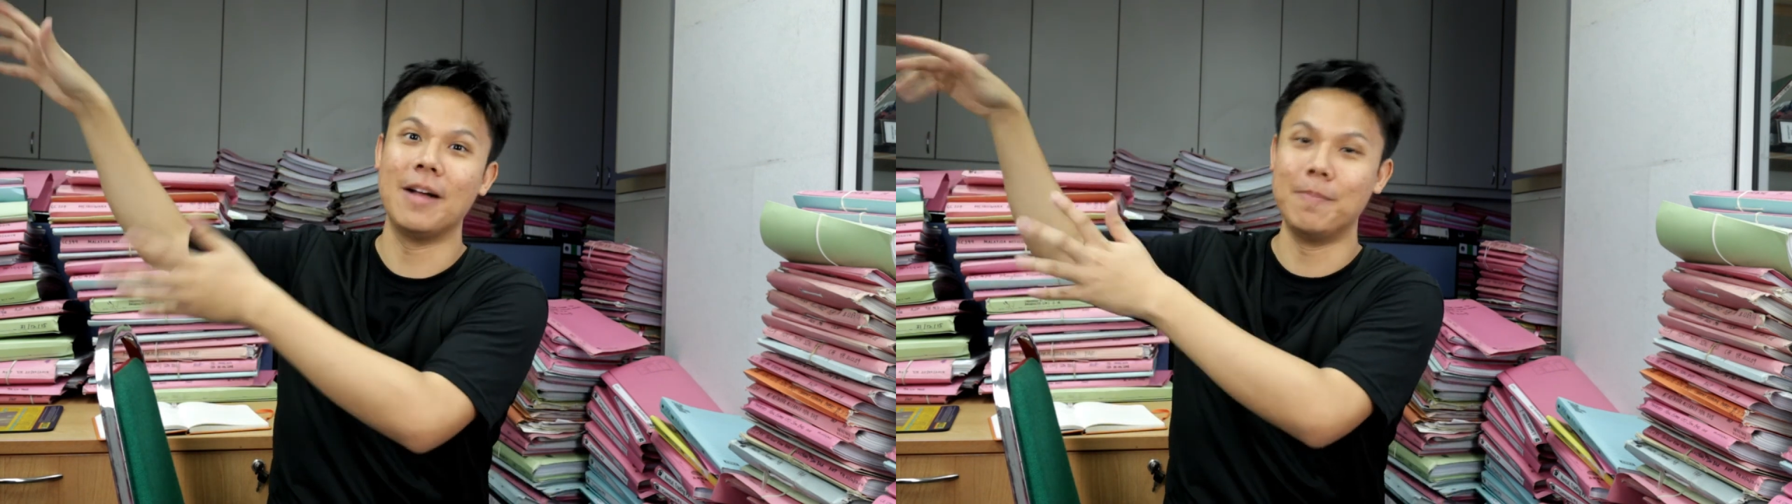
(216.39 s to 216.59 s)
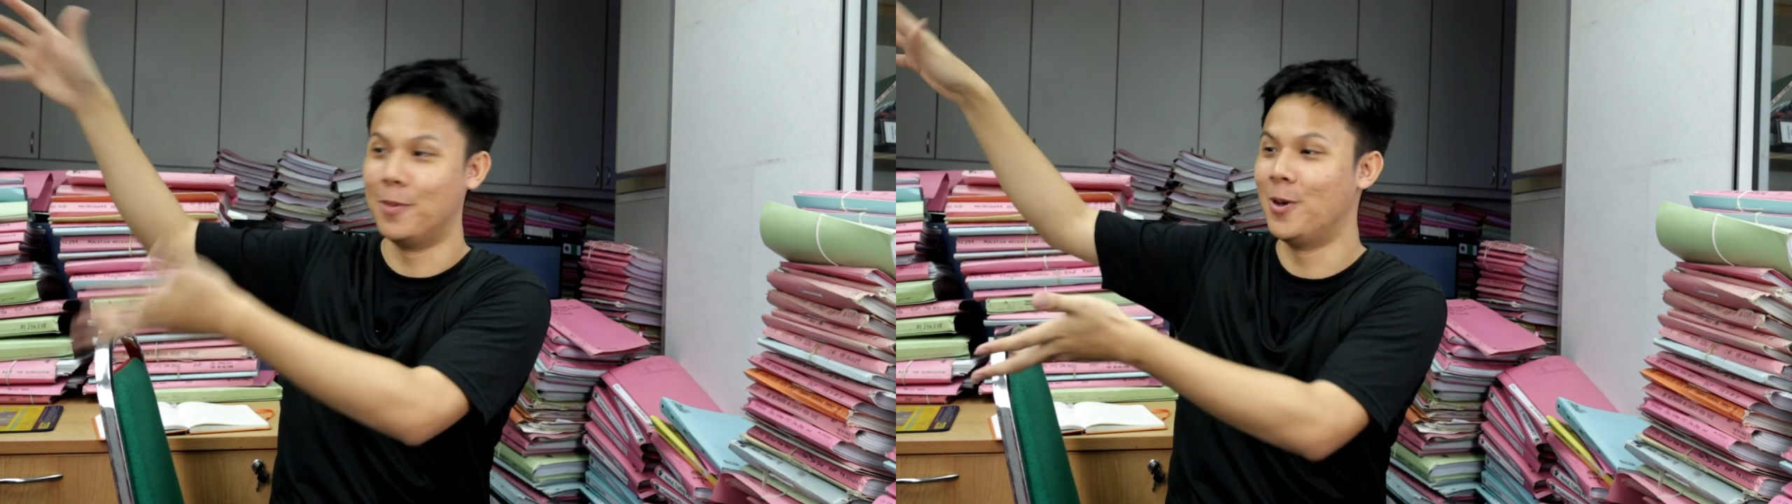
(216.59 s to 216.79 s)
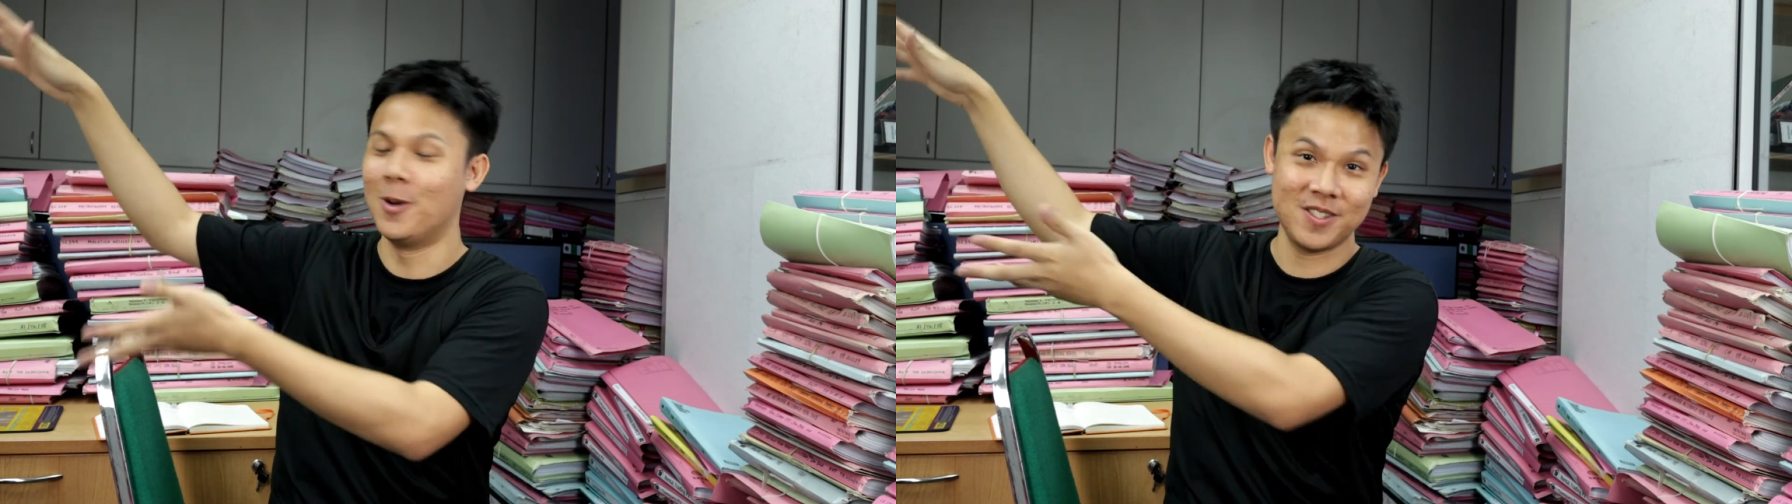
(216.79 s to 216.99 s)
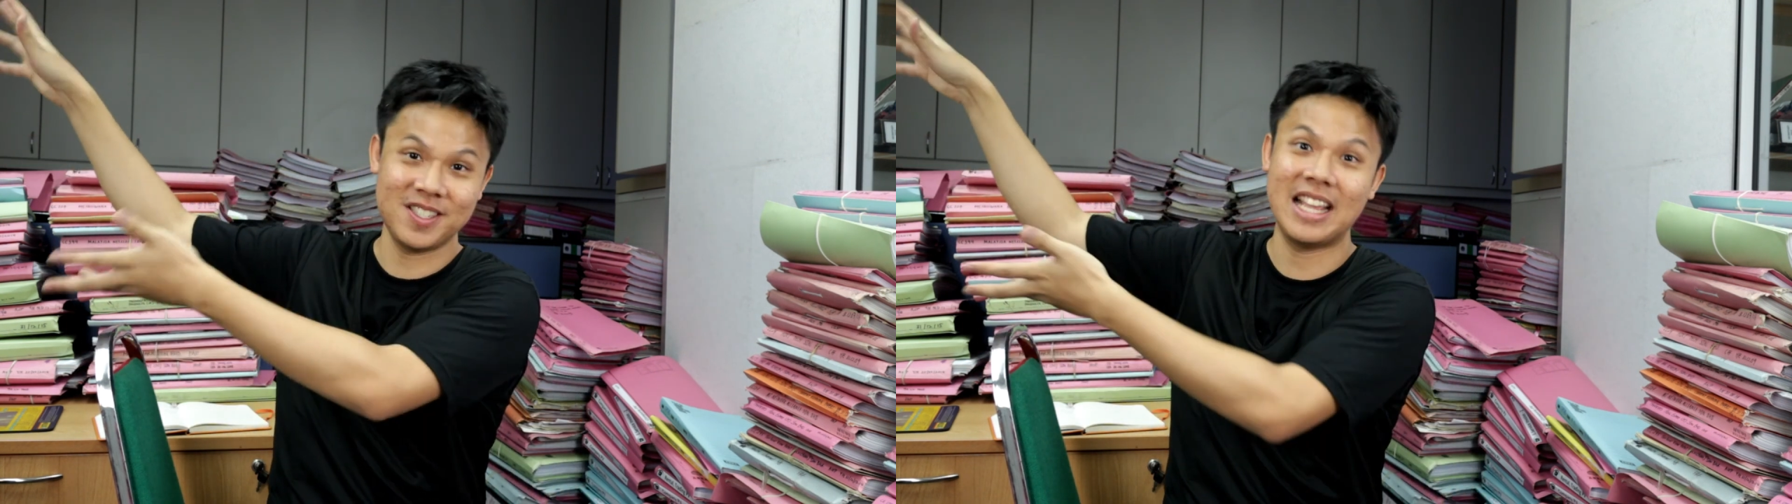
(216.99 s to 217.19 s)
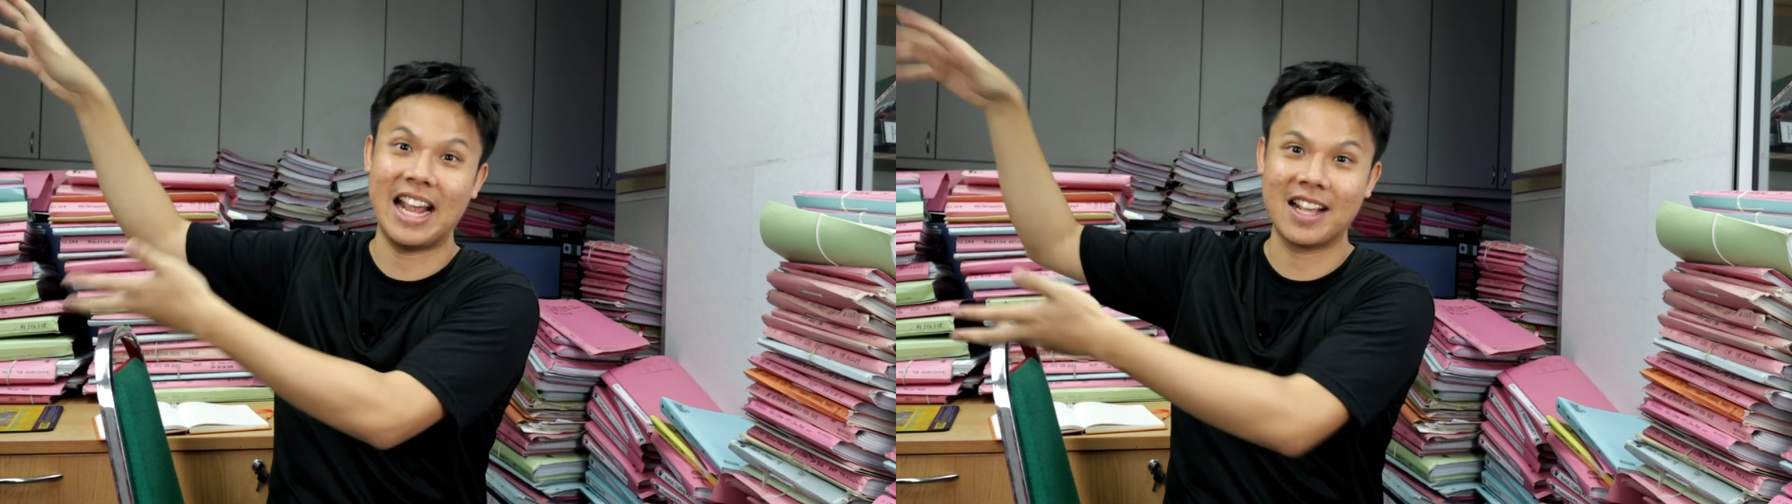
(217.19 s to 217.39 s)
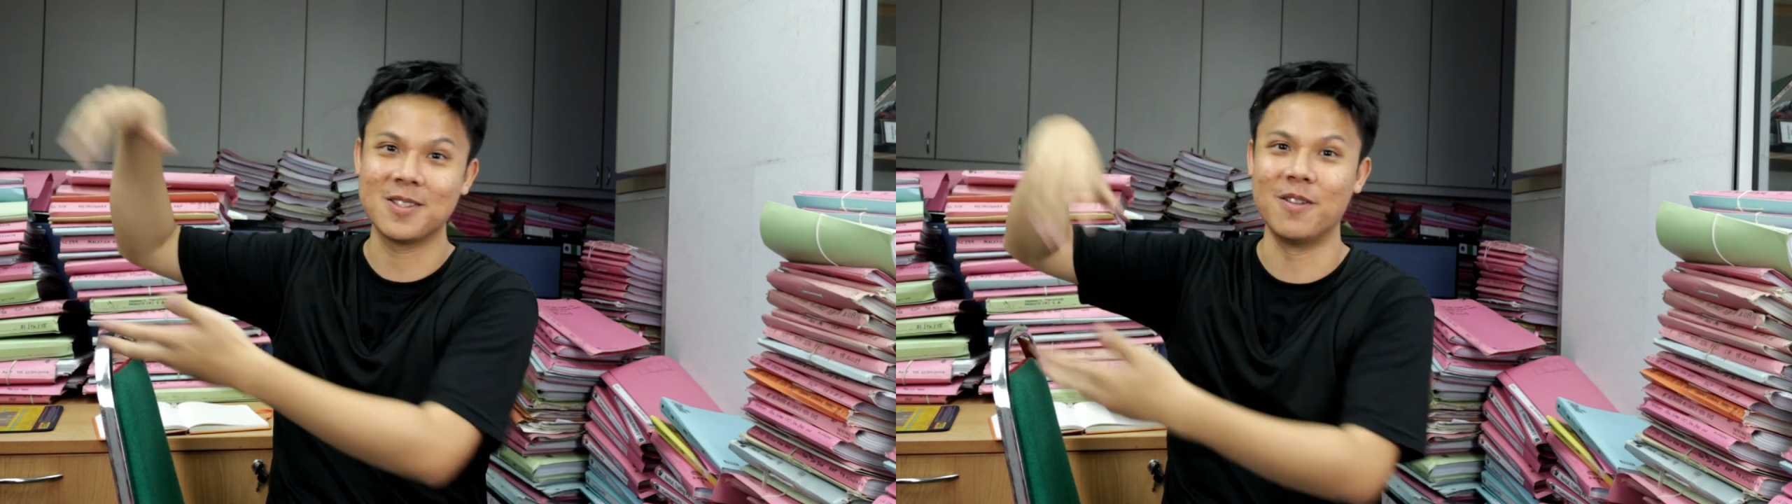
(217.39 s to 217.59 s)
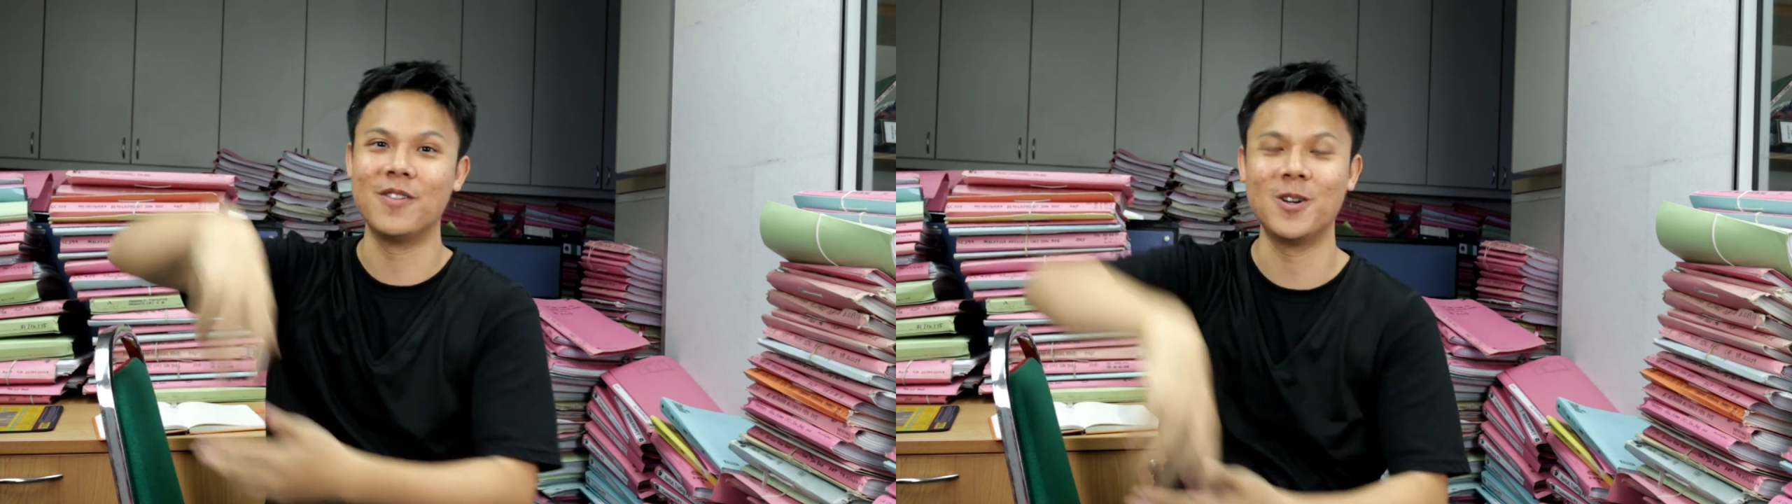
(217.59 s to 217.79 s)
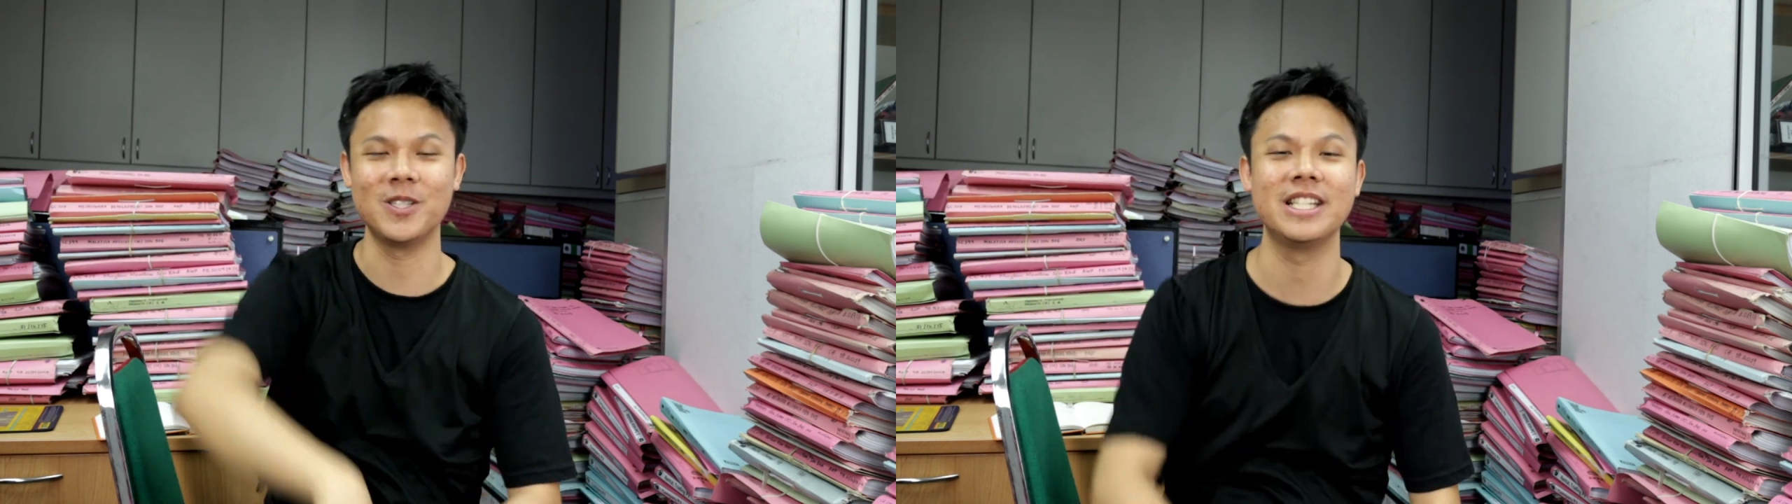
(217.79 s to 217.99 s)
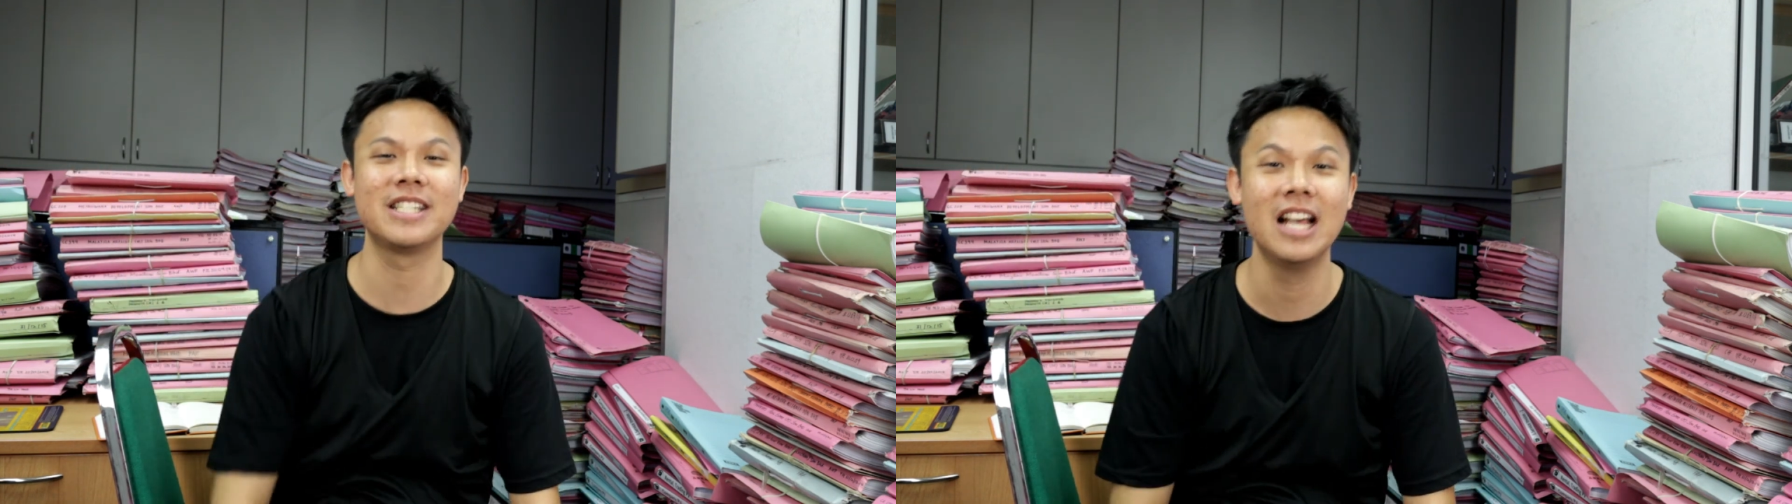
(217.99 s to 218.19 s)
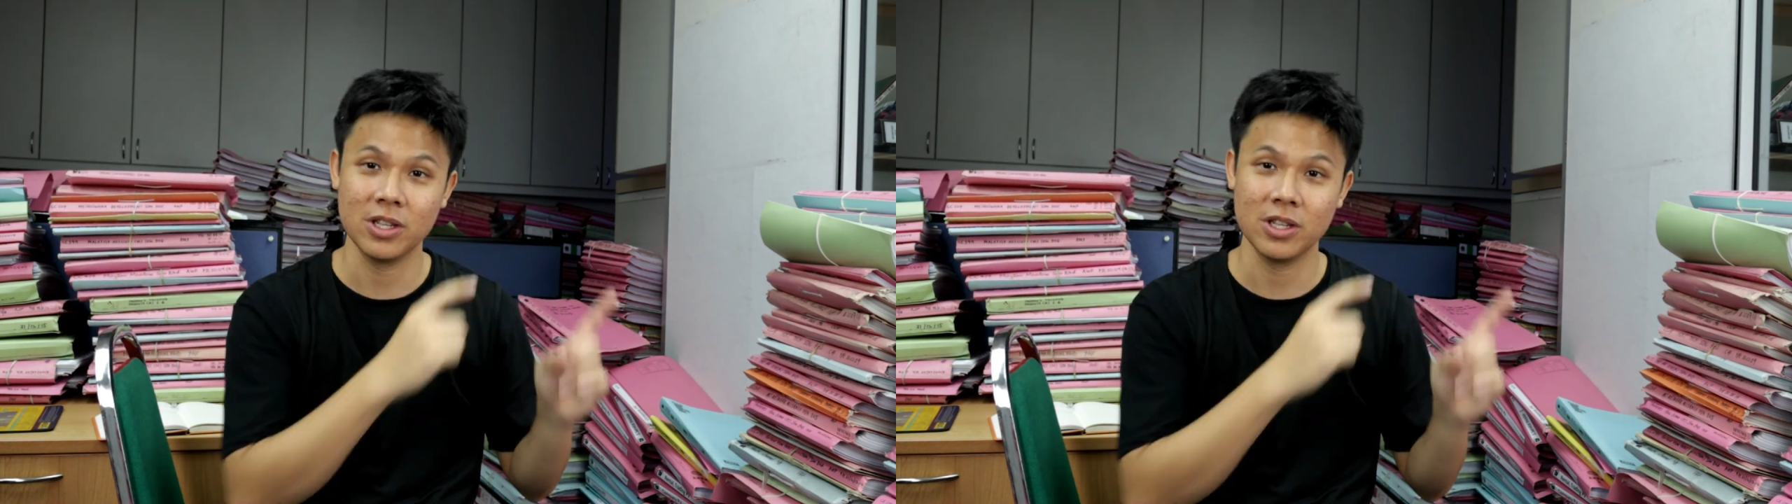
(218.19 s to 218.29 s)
more stacks of all this.